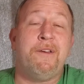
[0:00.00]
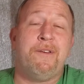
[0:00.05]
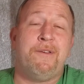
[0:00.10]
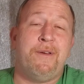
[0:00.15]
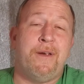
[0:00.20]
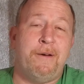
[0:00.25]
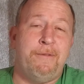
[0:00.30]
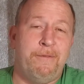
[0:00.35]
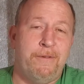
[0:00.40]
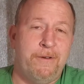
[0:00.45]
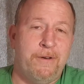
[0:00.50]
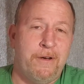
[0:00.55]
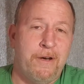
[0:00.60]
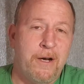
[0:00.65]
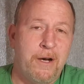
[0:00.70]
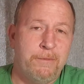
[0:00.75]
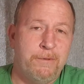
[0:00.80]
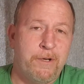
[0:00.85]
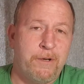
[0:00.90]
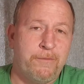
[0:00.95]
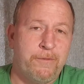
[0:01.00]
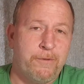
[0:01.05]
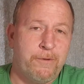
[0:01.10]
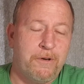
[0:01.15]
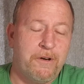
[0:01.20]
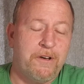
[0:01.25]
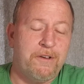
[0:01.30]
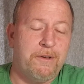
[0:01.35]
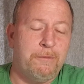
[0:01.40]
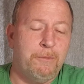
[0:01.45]
definitely an object
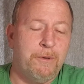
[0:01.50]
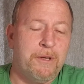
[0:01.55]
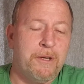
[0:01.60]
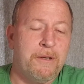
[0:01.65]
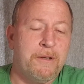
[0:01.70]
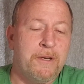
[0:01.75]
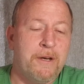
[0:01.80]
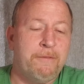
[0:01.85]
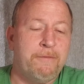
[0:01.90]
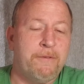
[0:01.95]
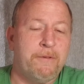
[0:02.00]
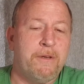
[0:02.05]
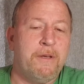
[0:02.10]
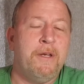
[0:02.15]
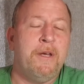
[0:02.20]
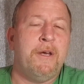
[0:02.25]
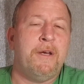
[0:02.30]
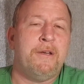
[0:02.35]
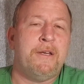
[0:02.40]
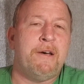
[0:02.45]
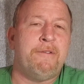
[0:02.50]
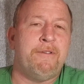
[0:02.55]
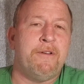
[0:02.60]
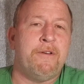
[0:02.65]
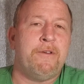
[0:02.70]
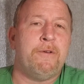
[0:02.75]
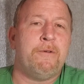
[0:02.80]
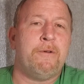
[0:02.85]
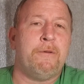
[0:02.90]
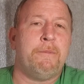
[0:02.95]
for us, and we can definitely
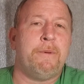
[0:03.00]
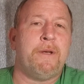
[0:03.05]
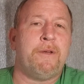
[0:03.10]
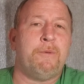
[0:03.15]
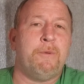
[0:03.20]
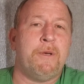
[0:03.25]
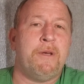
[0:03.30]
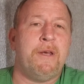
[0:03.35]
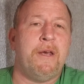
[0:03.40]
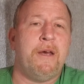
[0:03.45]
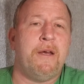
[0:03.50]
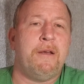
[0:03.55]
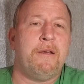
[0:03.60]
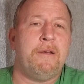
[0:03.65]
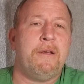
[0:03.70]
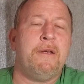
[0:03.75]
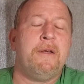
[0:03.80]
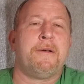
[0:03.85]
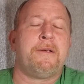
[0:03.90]
do the best we can,